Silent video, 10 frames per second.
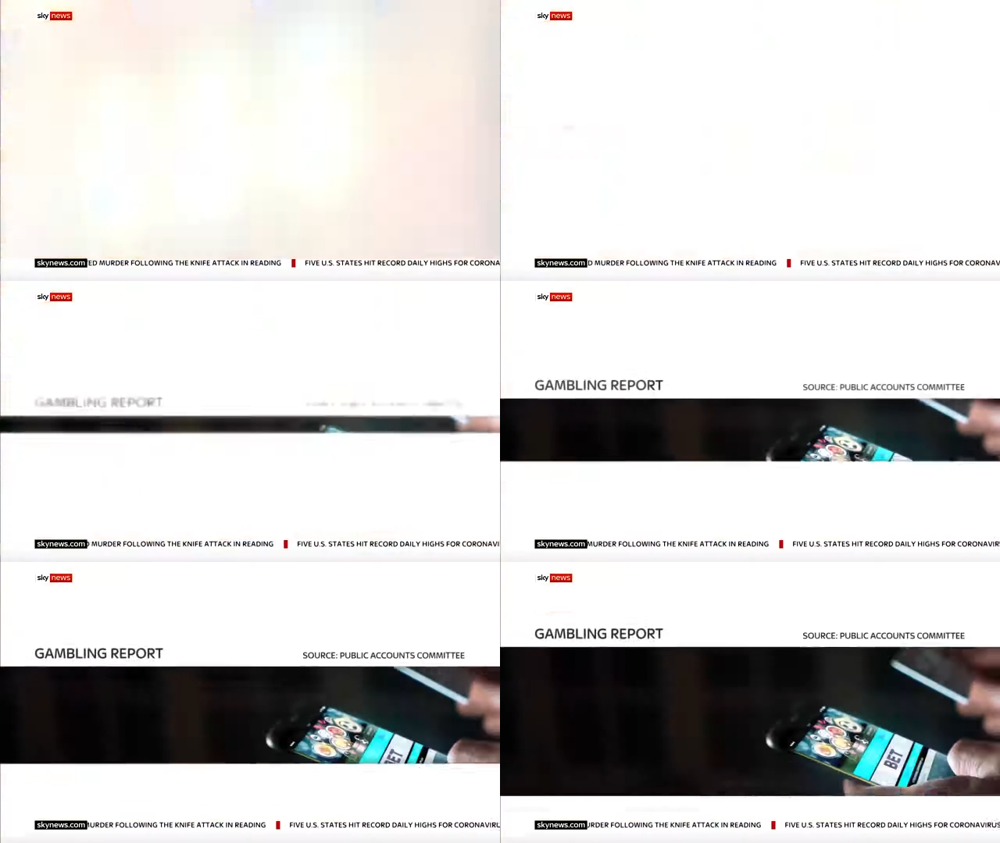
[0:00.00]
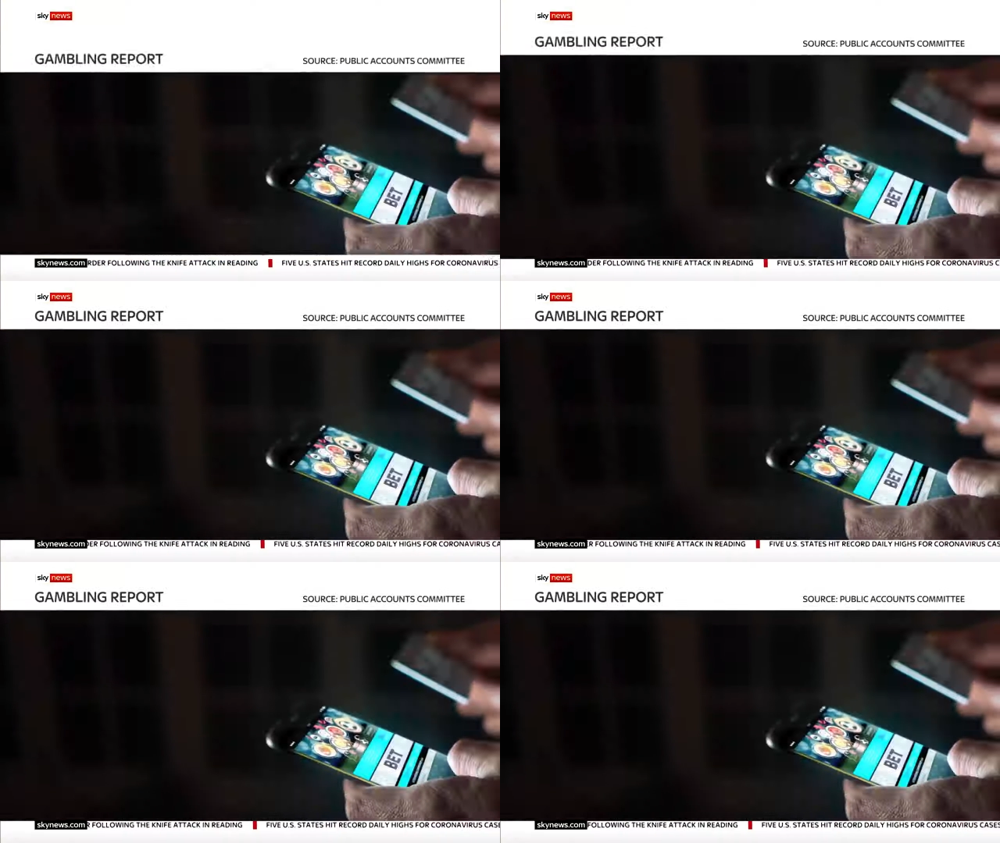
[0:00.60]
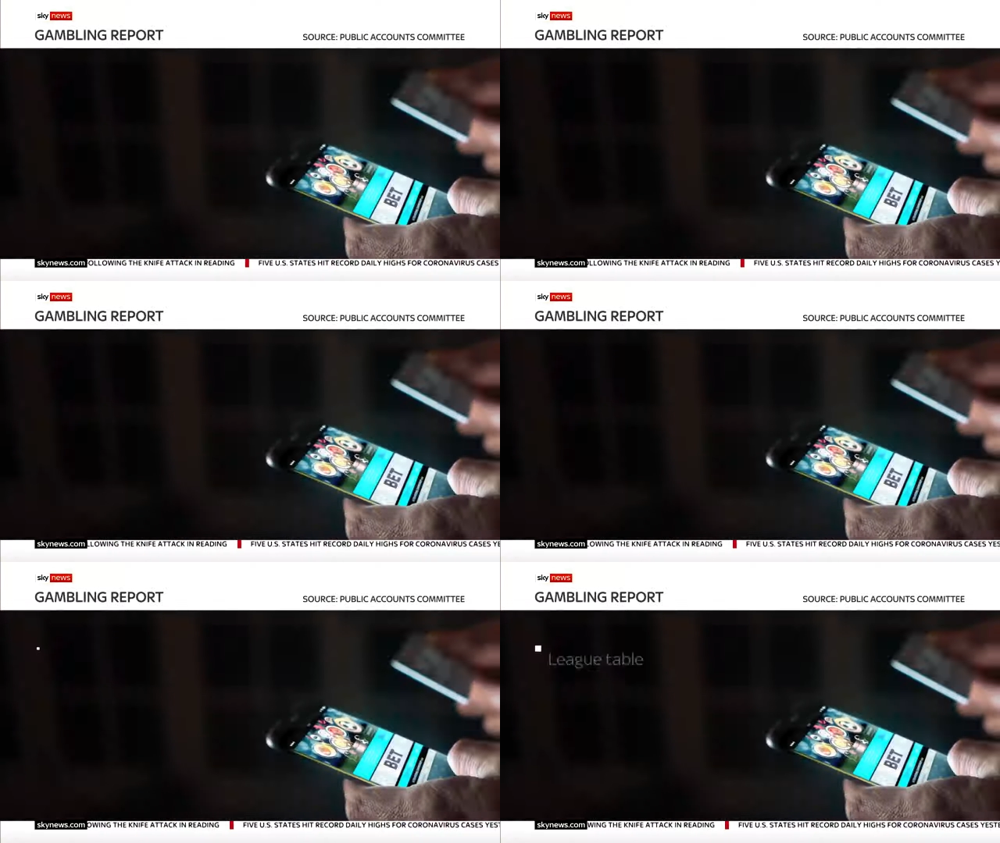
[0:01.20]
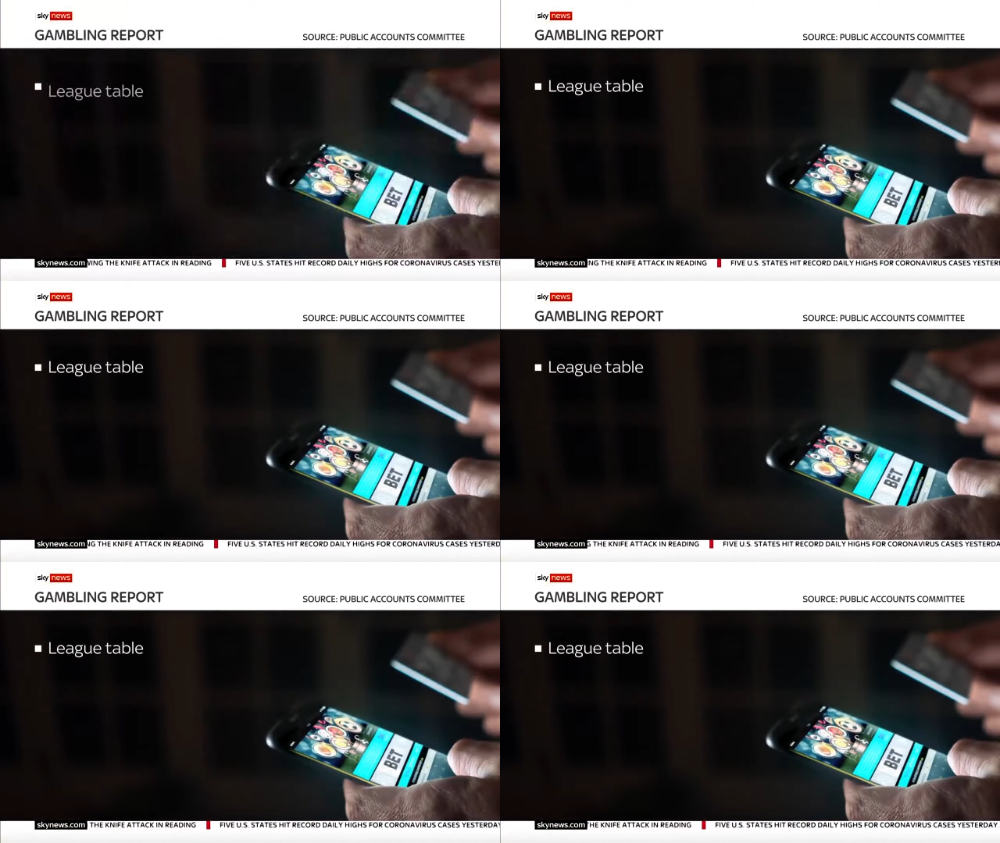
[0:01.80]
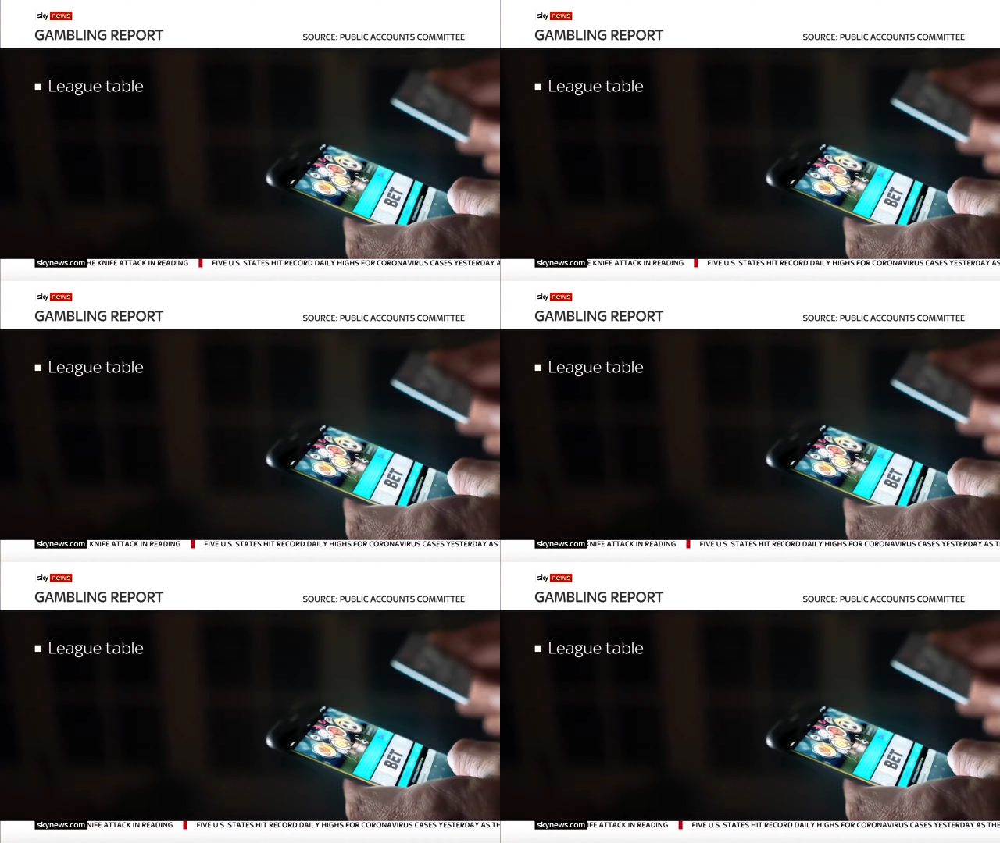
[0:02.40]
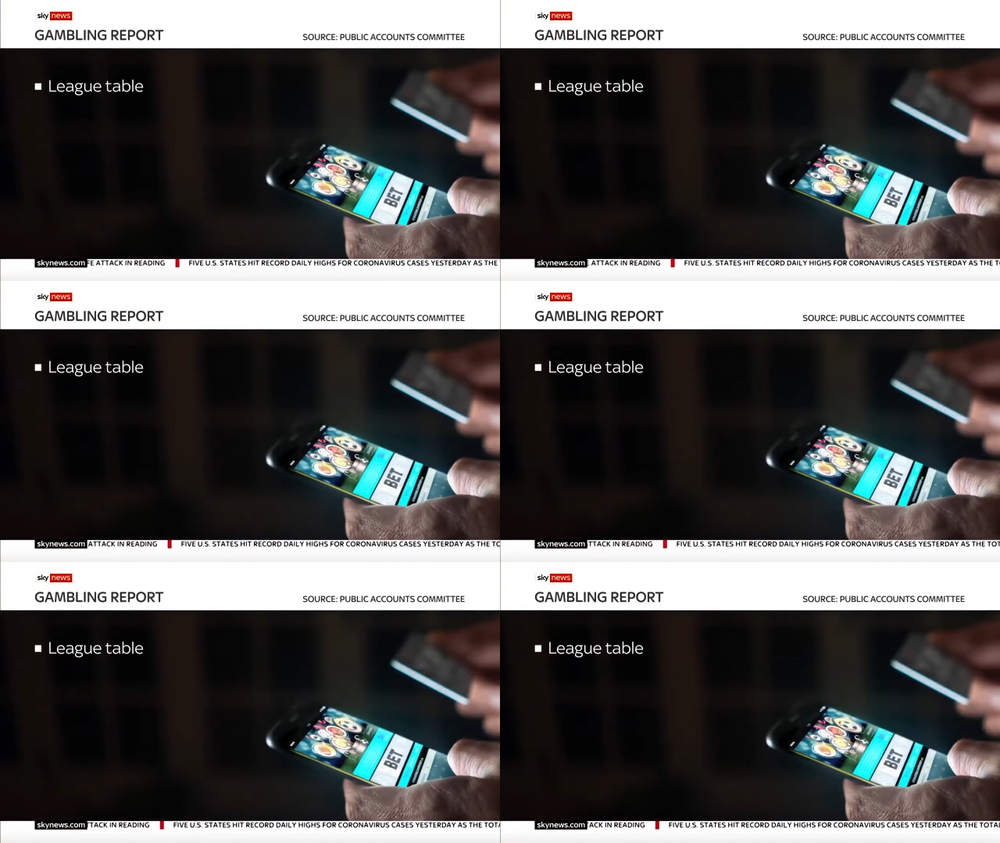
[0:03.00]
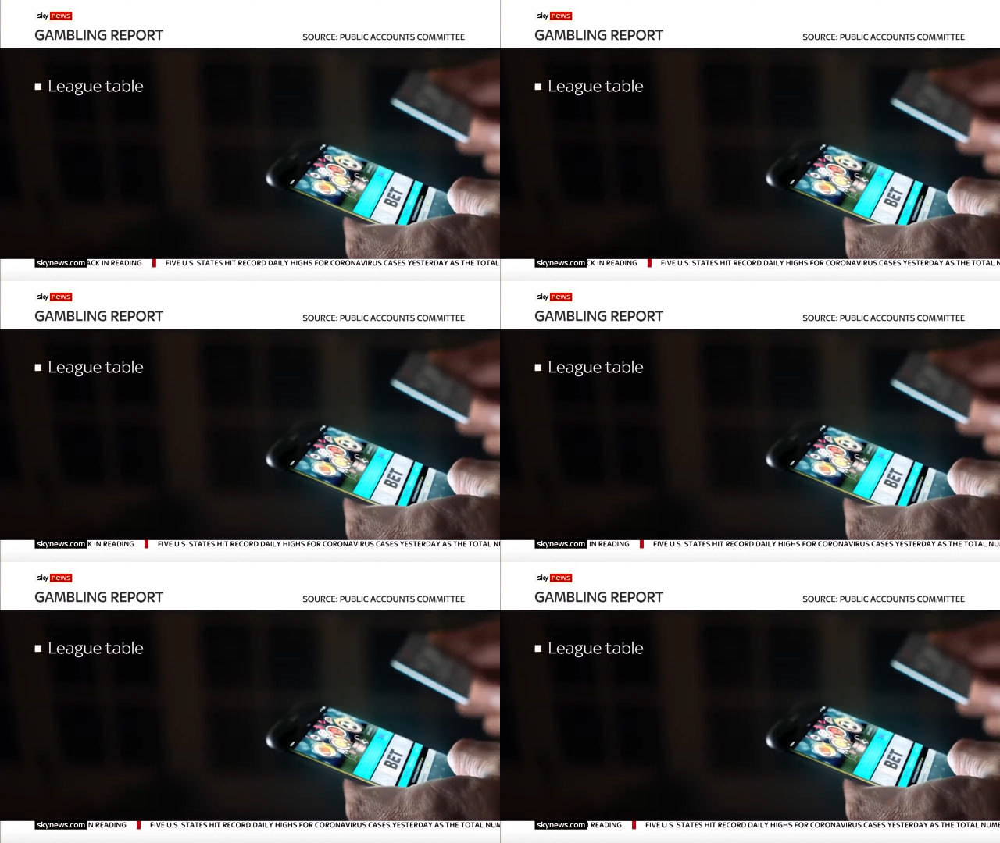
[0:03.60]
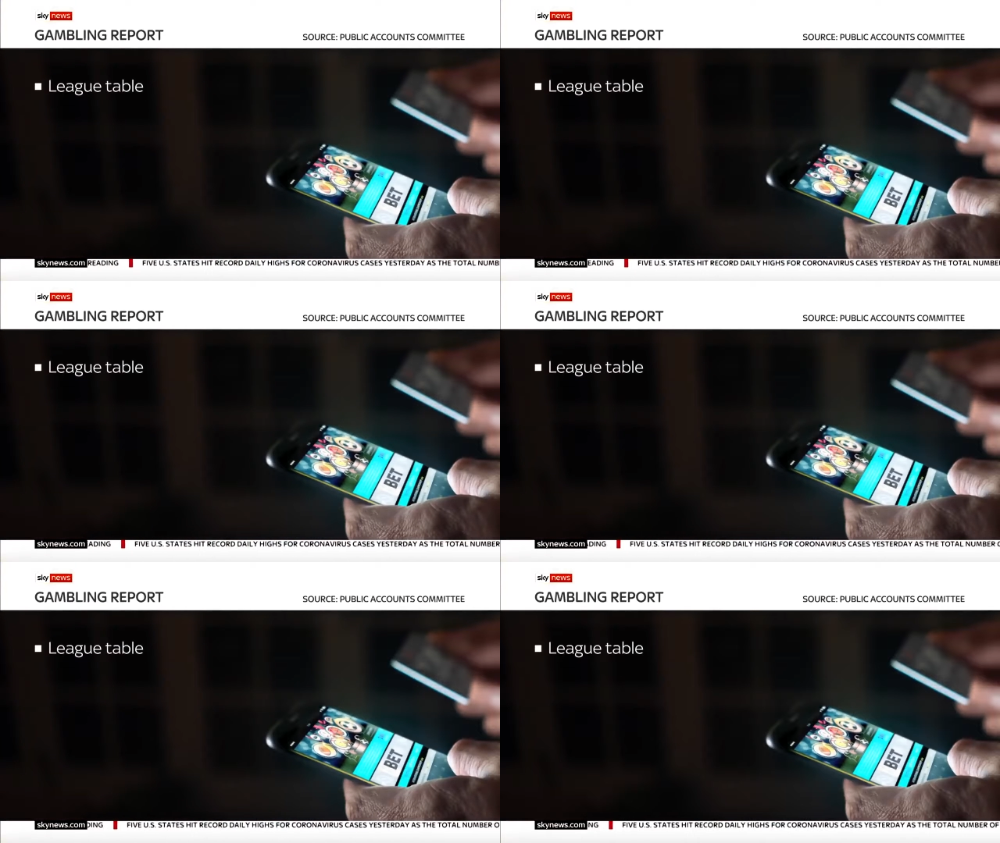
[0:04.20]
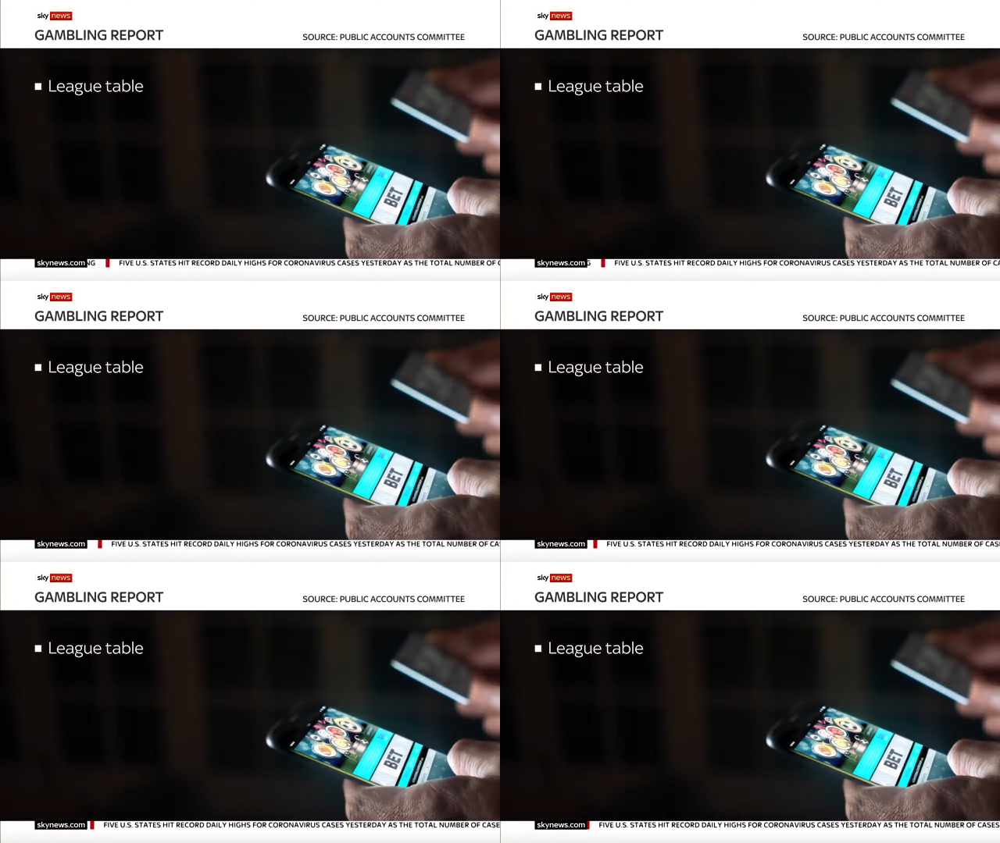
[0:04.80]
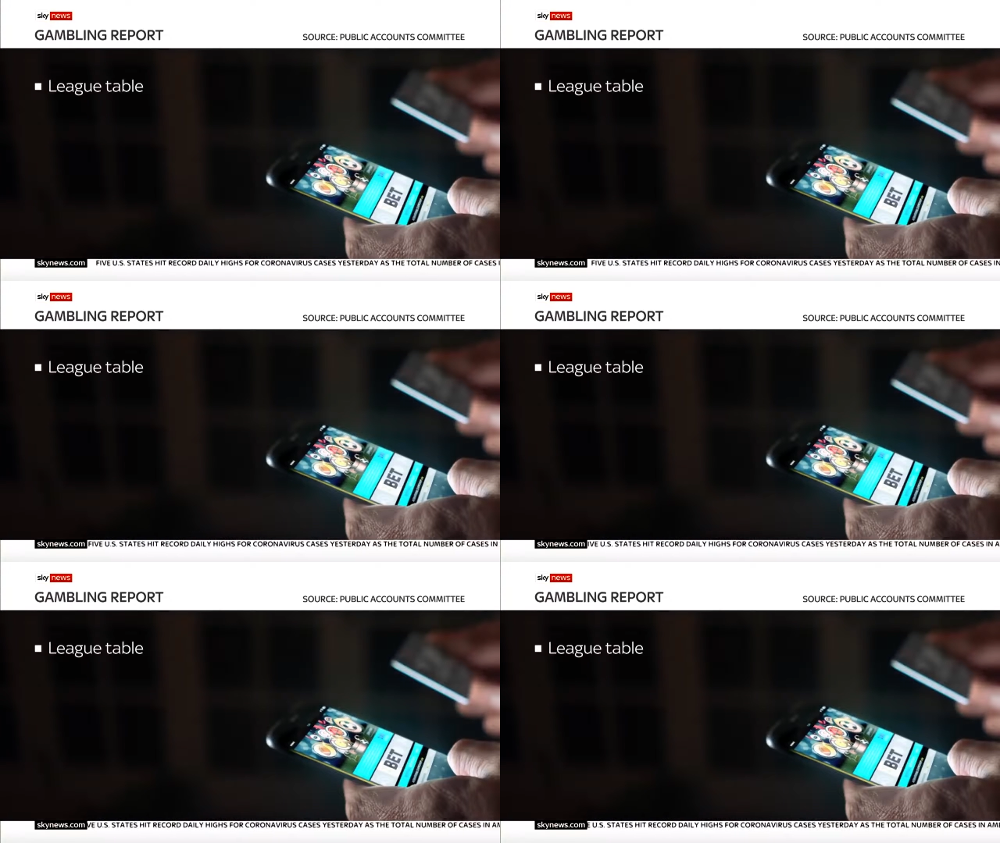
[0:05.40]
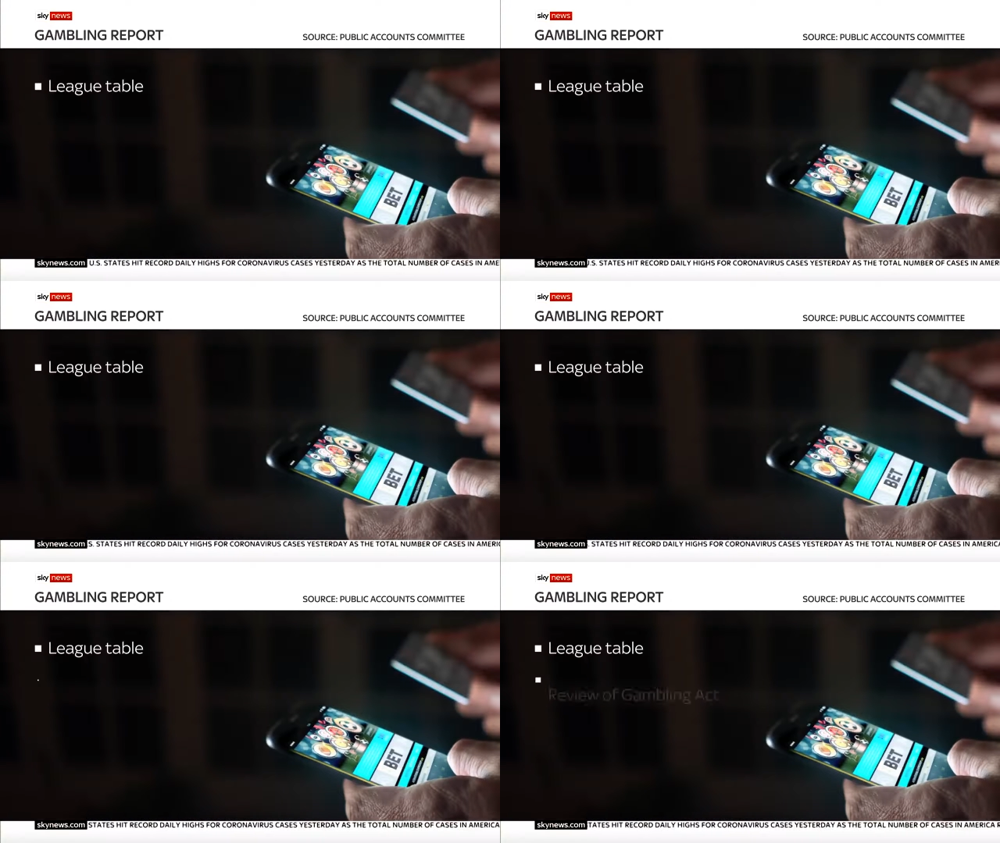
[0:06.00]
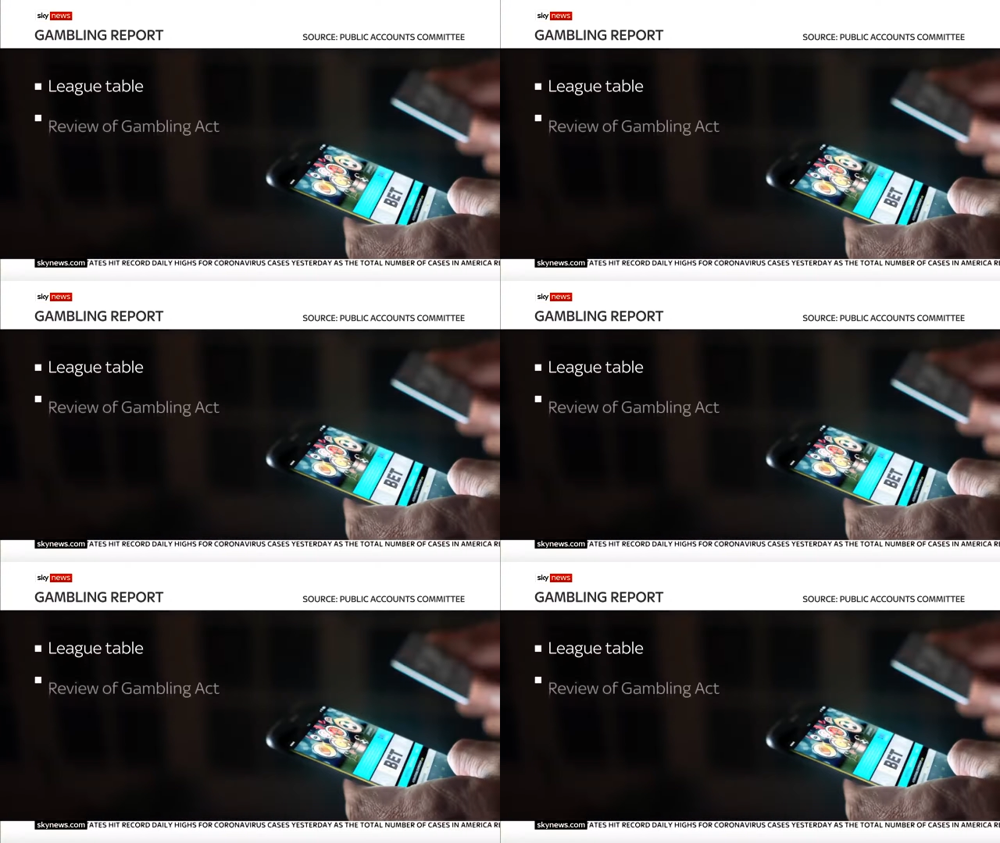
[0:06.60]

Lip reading: (no speaker visible)